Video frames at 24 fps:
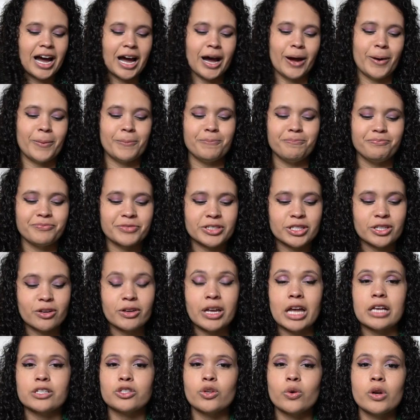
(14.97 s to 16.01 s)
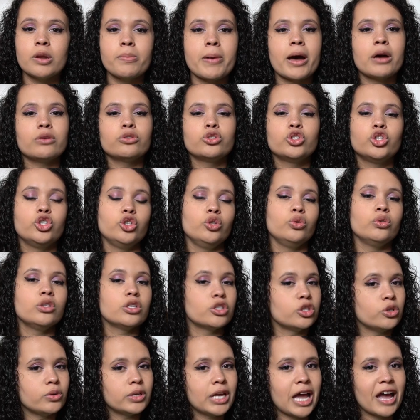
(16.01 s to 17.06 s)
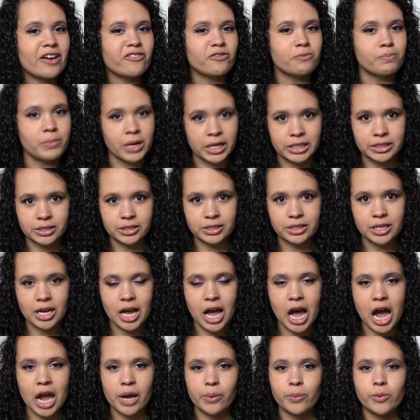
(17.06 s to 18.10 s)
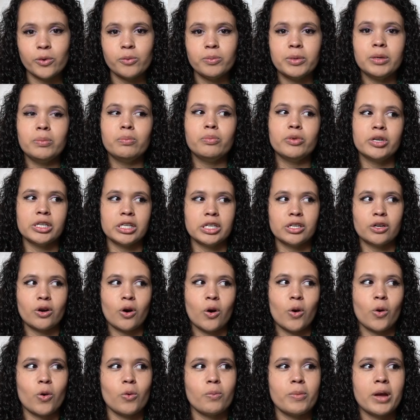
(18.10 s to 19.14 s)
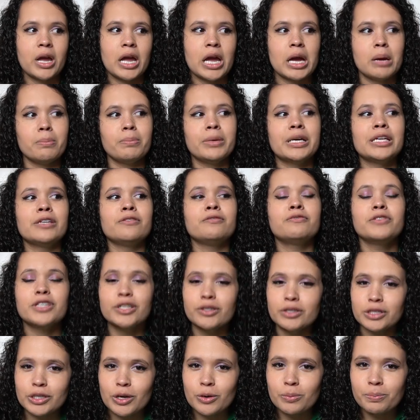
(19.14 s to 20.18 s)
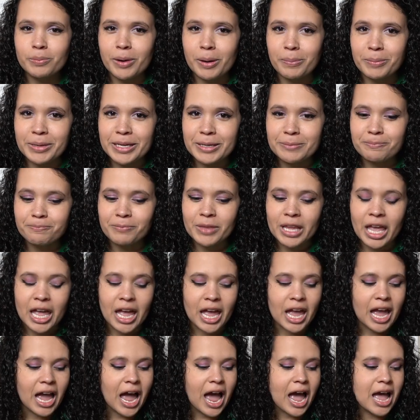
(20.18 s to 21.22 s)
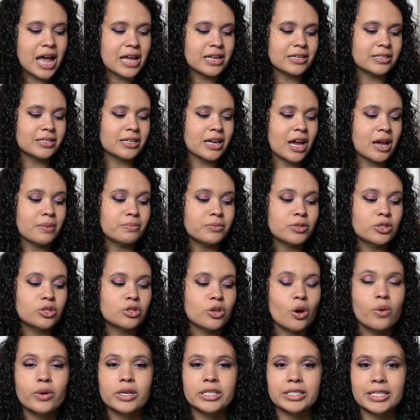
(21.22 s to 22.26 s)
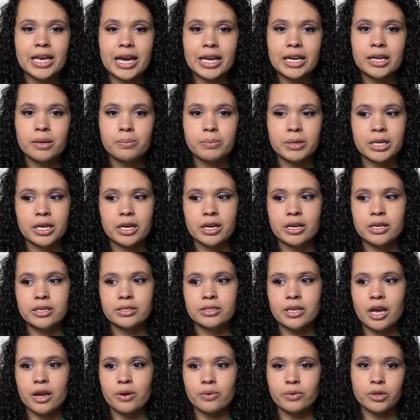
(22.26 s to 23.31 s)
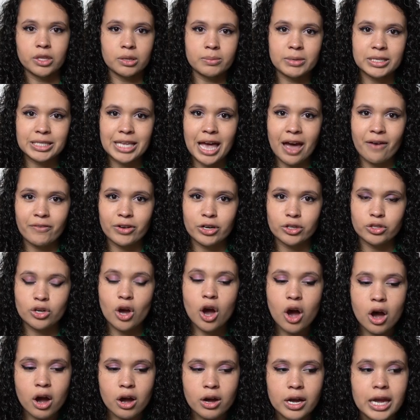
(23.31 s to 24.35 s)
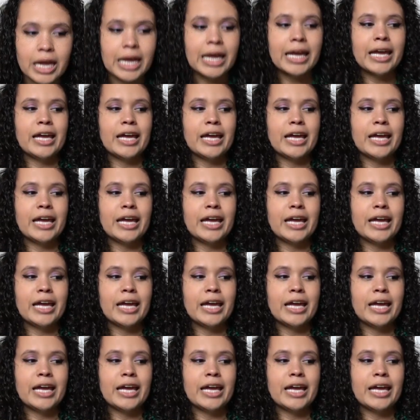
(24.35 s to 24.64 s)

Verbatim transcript: Um, so yeah, so in about two to two and a half months, I will be bringing home my very own puppy. And I'm so excited because I really miss having a dog.